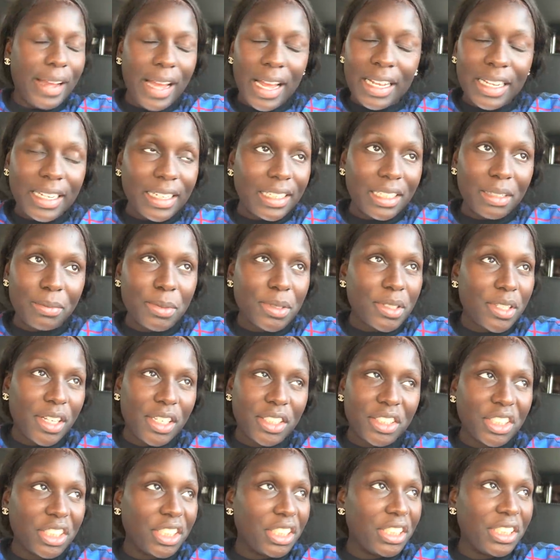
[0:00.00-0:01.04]
I can get a
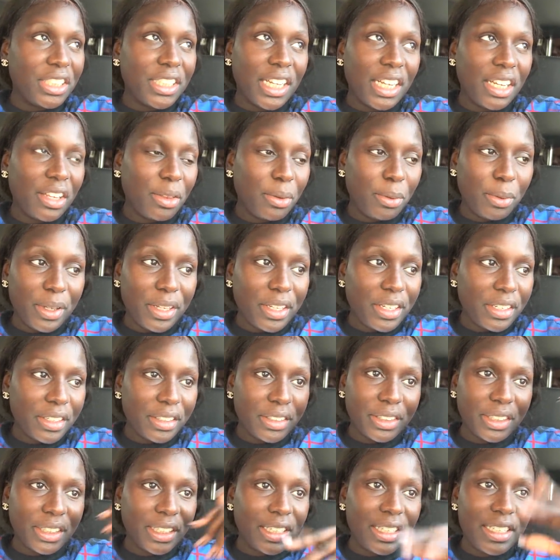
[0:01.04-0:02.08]
massage any day of the week,
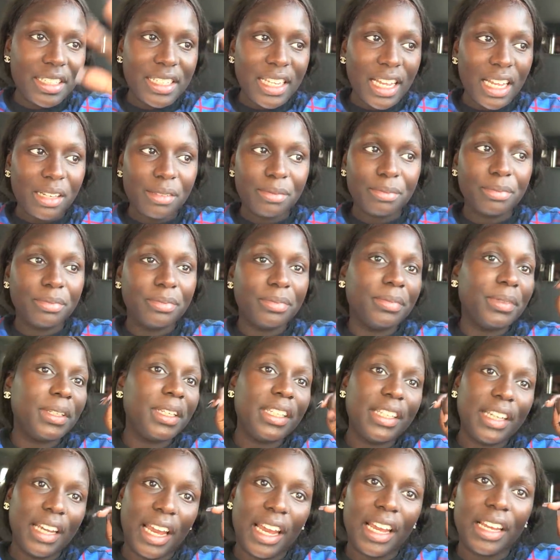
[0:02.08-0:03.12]
anytime. He
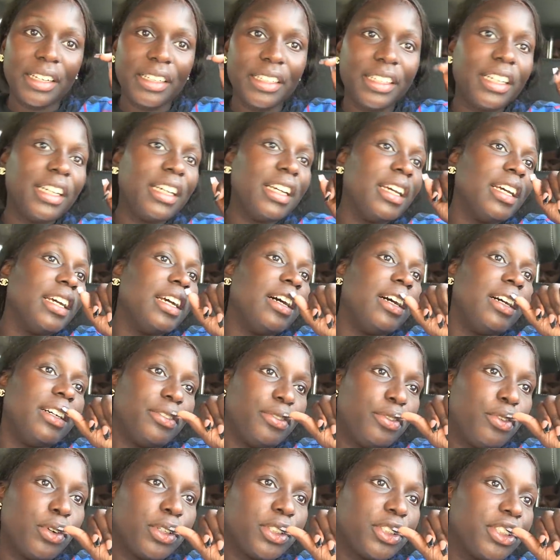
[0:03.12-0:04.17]
can't,
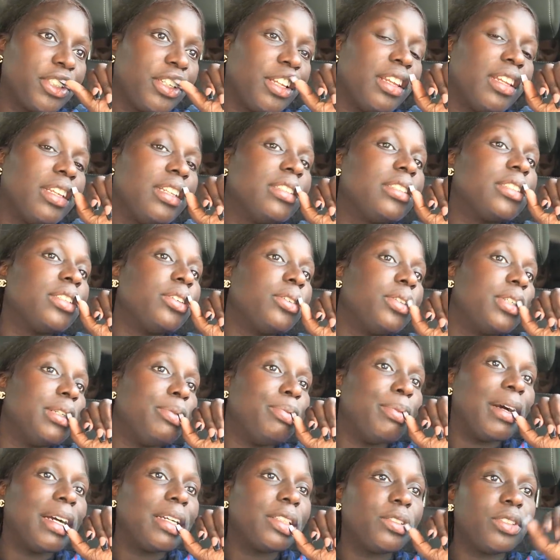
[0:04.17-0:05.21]
unfortunately, so he
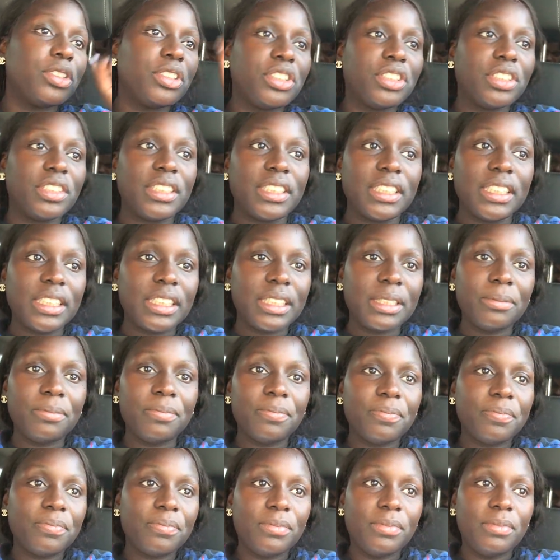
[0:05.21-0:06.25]
might as well just get it
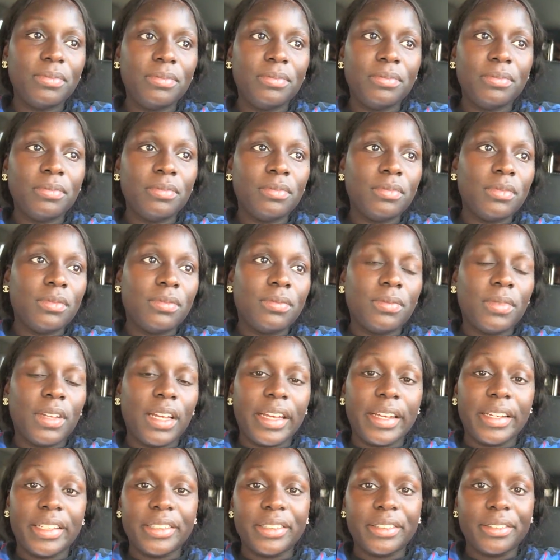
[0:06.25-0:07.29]

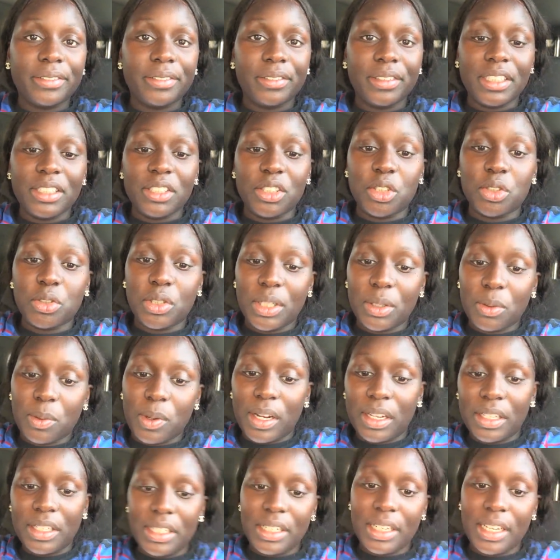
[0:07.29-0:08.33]
and enjoy it
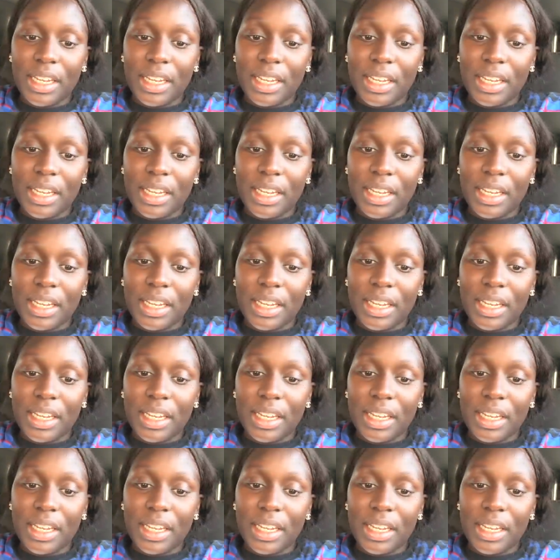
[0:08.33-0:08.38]
while he